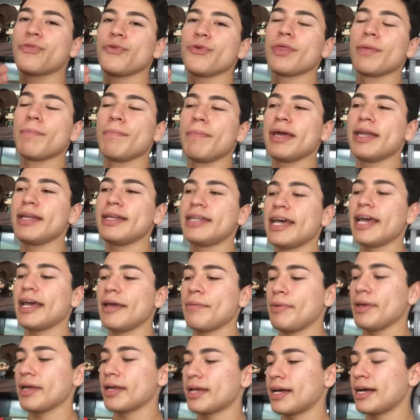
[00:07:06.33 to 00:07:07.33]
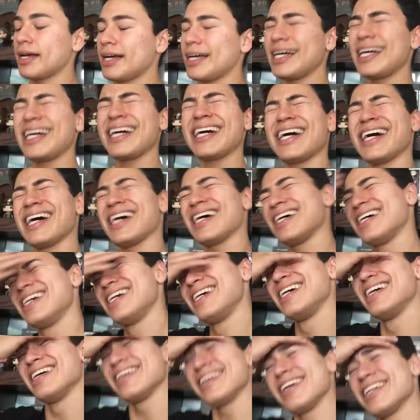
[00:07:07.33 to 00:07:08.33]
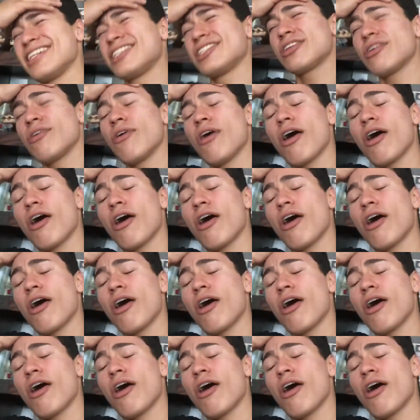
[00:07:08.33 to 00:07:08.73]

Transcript: the midday, because it's so